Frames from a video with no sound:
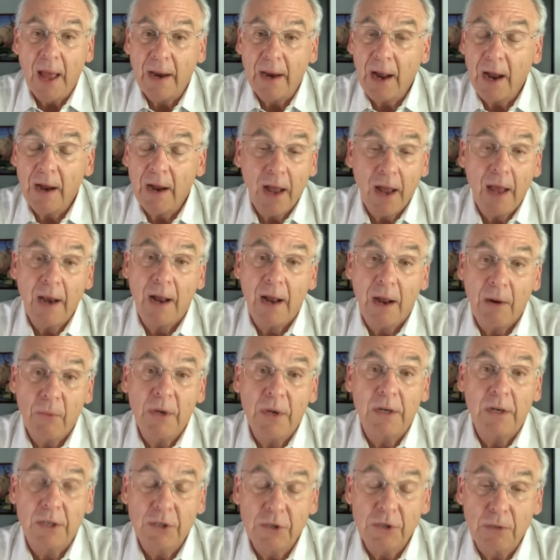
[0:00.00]
I
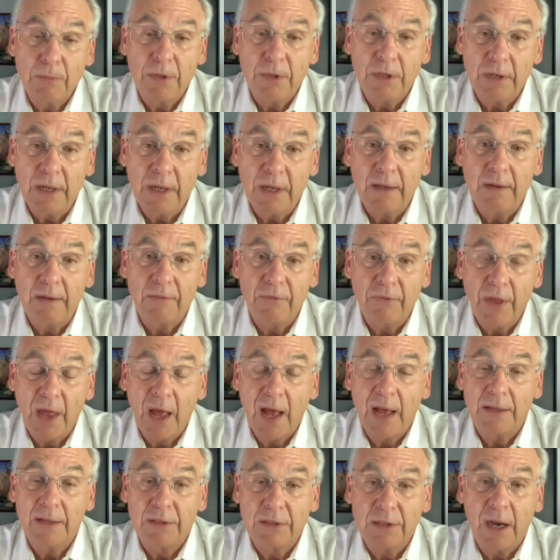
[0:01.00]
really do believe
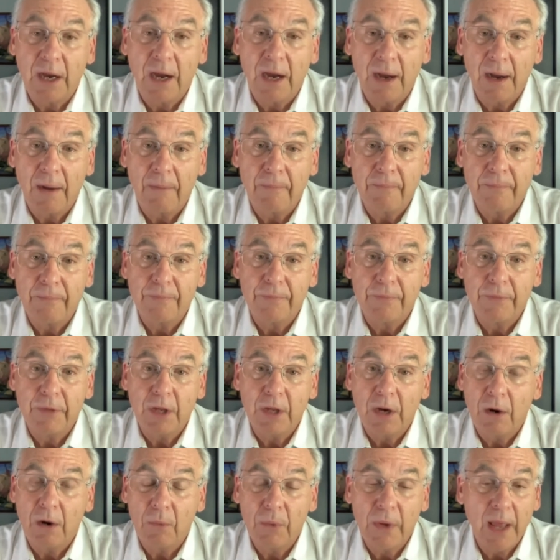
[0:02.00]
that,
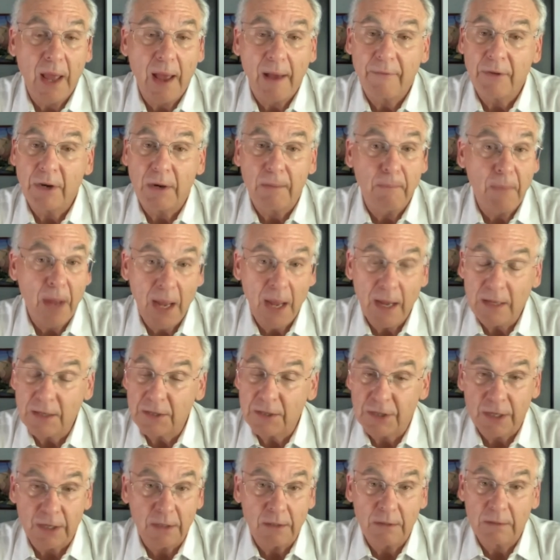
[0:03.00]
you know, we have an
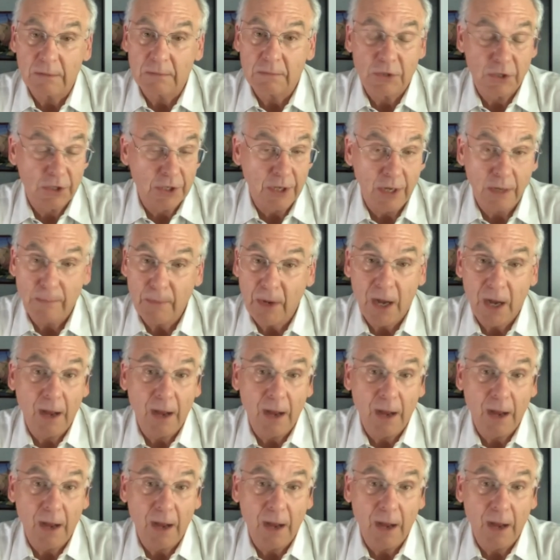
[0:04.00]
amazing cinema.